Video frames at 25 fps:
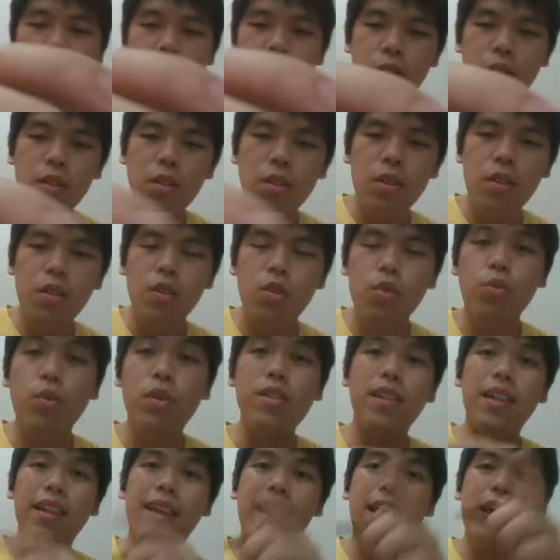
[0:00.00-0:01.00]
towards the
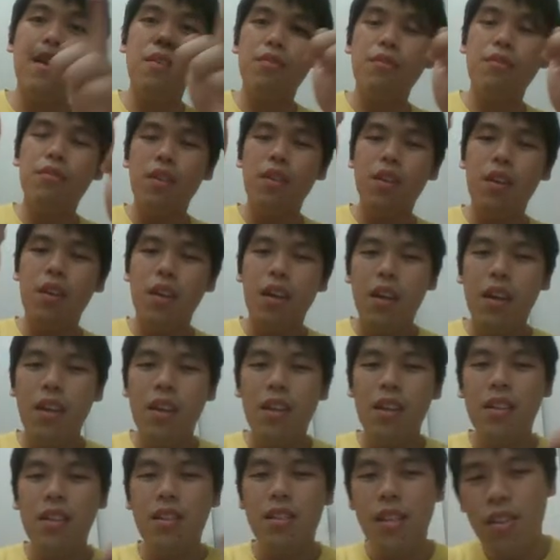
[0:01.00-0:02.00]
left,
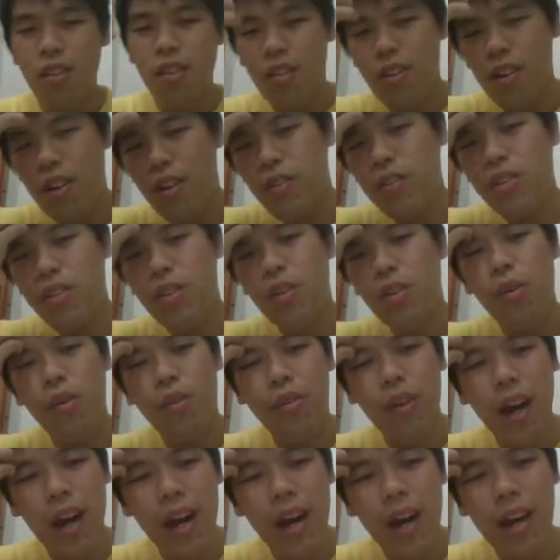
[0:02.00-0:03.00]
center of gravity will
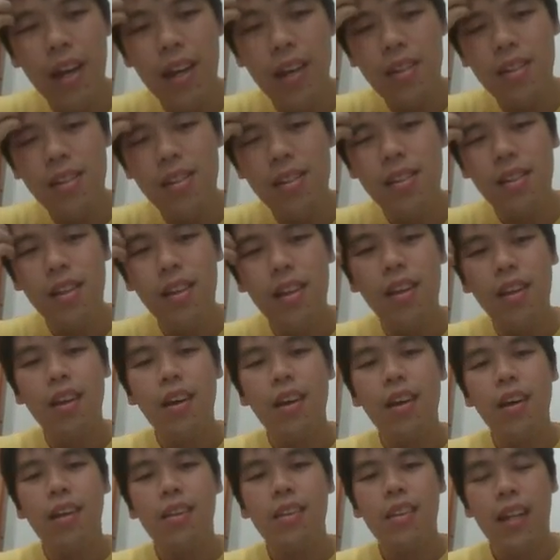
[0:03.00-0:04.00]
rise.
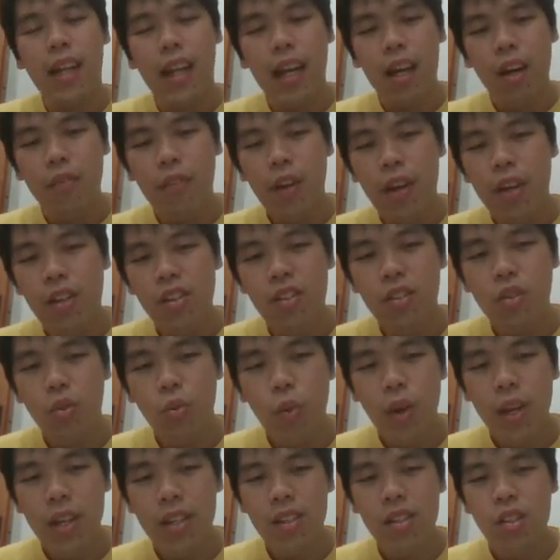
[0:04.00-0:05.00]
The line of action of the weight
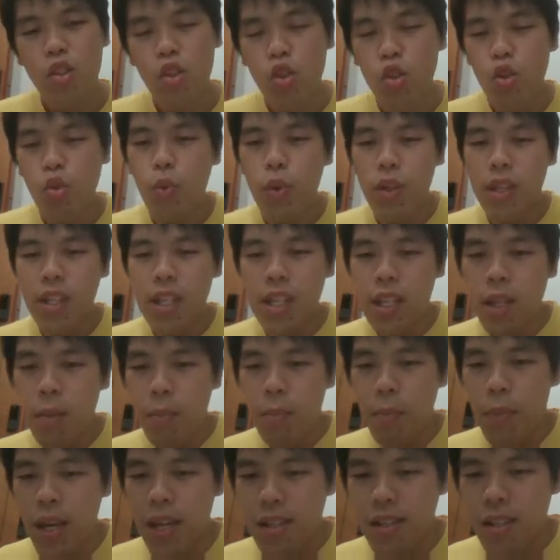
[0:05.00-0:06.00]
still within the
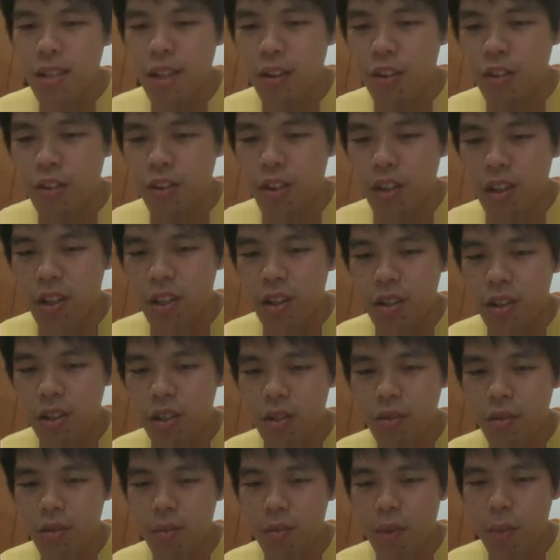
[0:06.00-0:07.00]
base area.
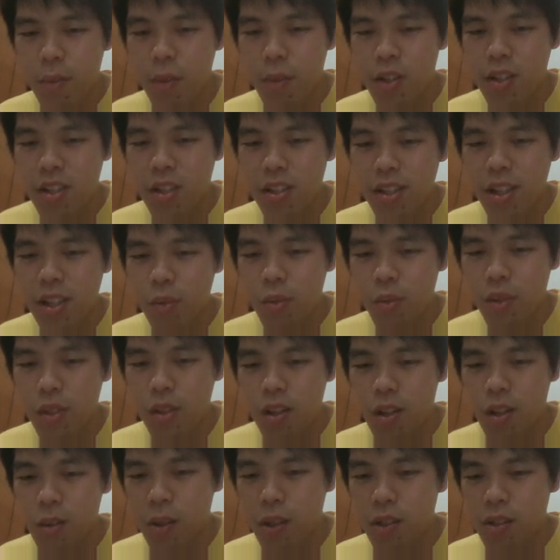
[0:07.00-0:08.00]
Remember just now we talked
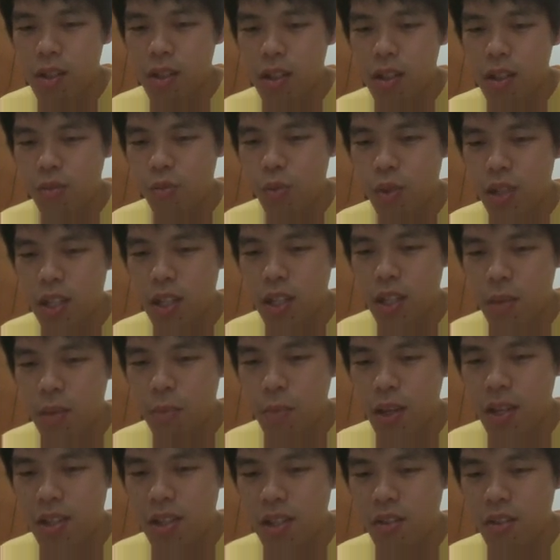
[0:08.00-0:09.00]
about this, within the base
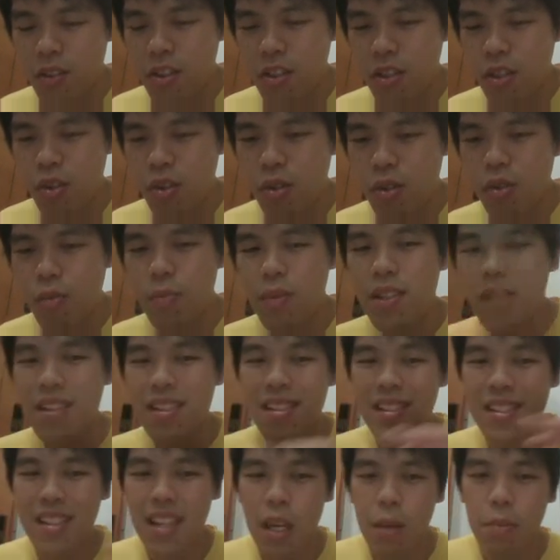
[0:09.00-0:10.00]
area still, means it's
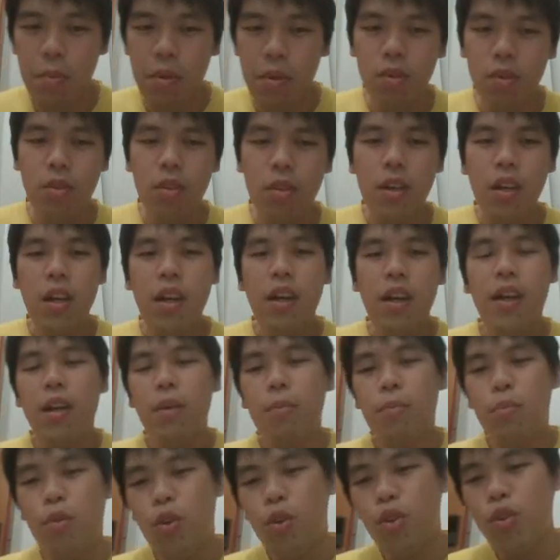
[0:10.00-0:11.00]
stable,
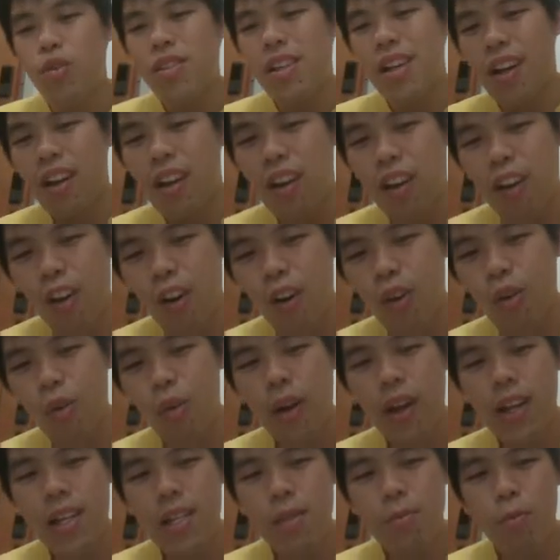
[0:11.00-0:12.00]
produce a
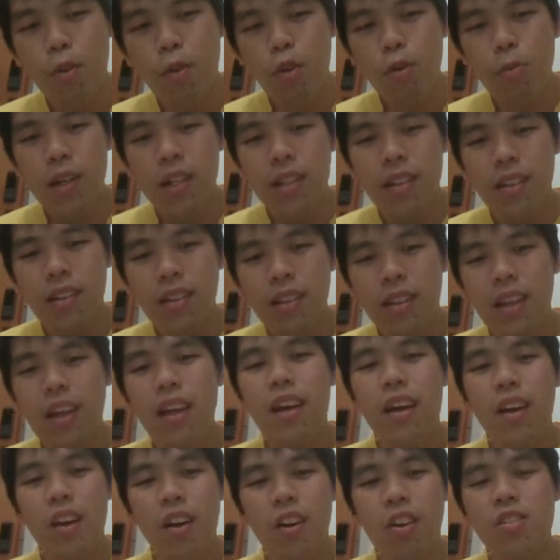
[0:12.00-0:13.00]
clockwise moment,
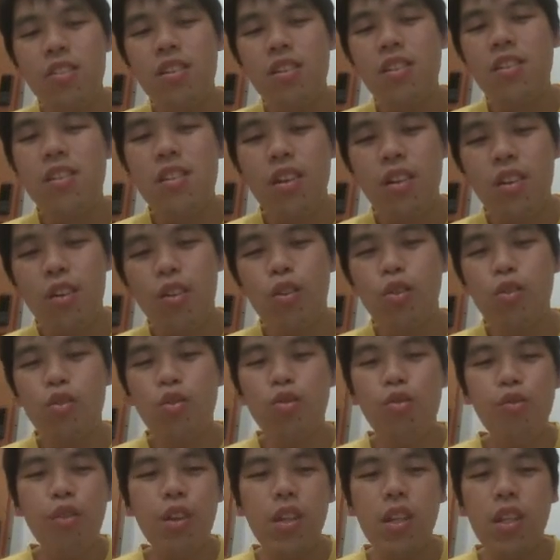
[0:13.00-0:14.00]
causes the cone to
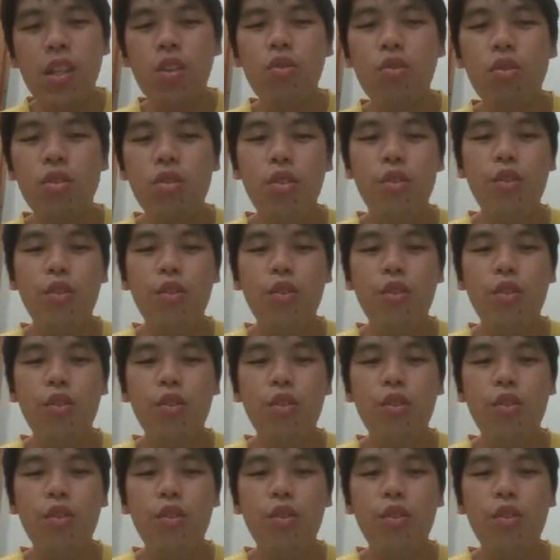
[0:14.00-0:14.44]
return to its original